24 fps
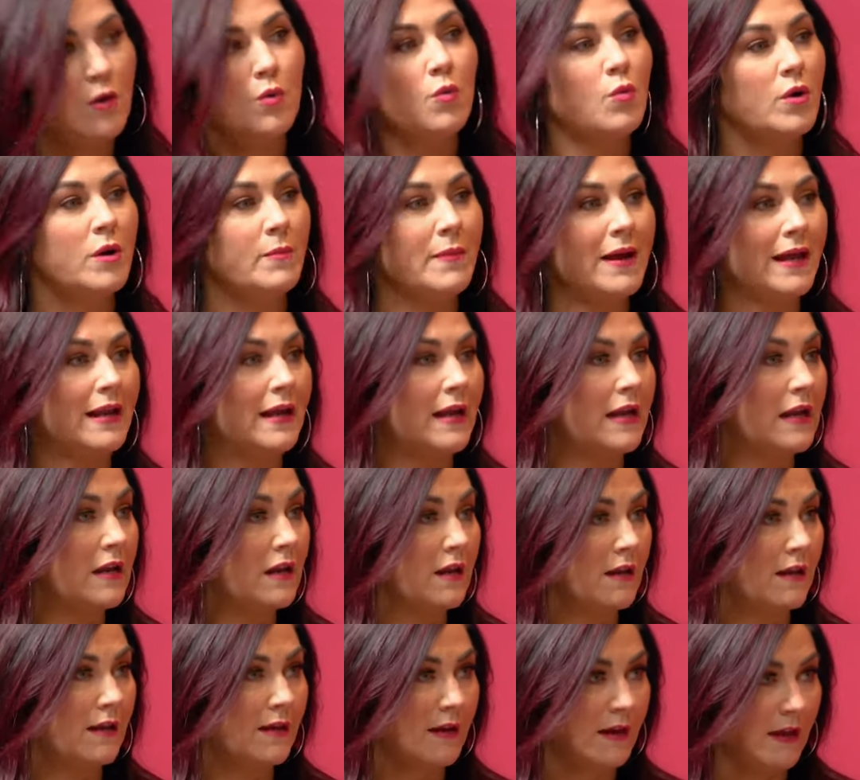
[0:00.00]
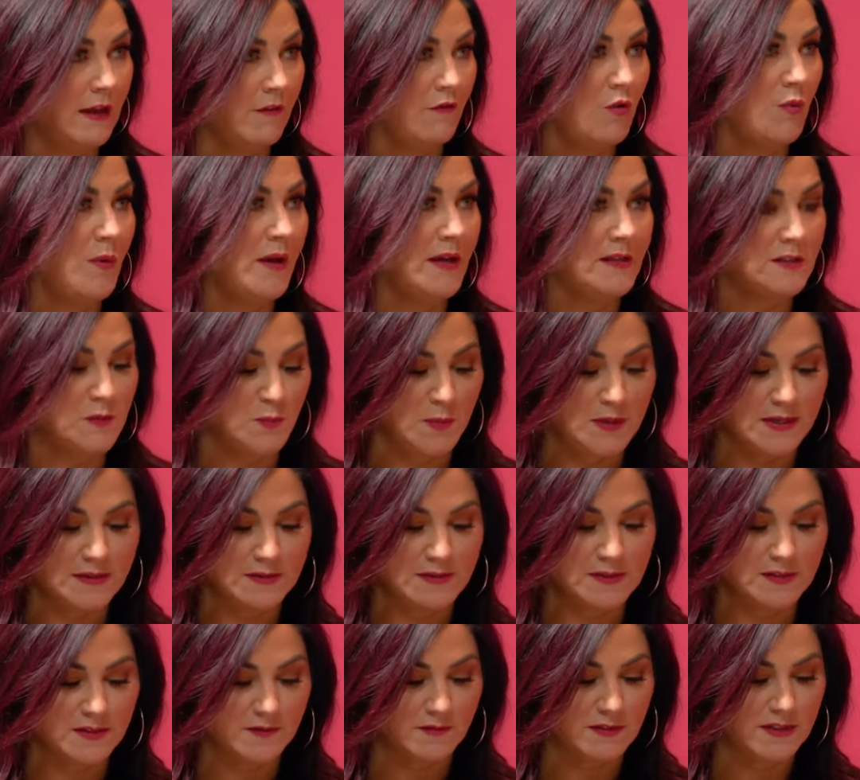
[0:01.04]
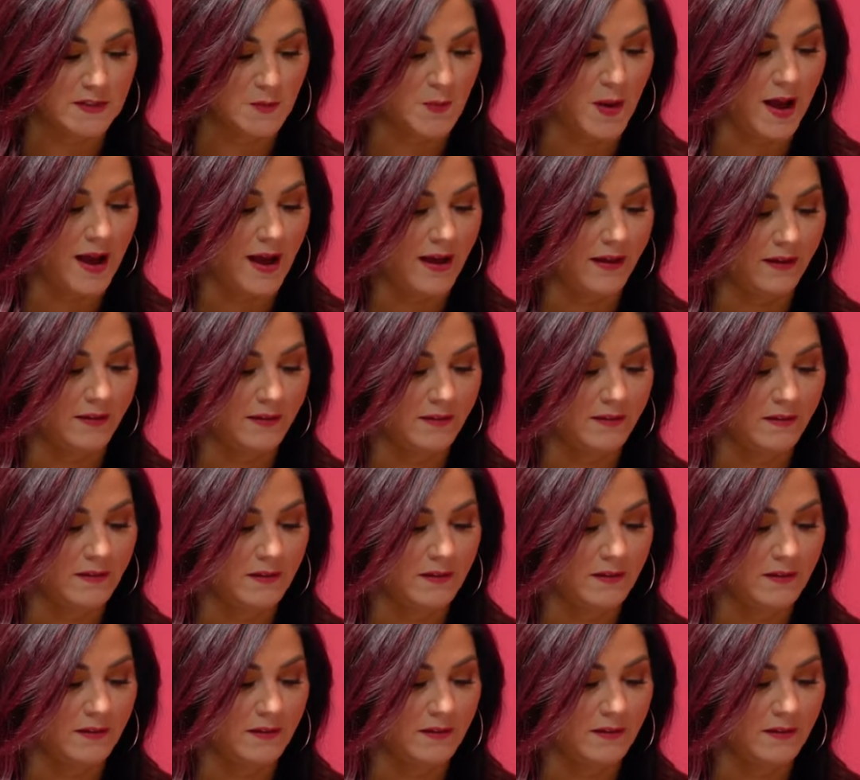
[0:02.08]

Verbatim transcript: What am I going to give away as pieces of this pie?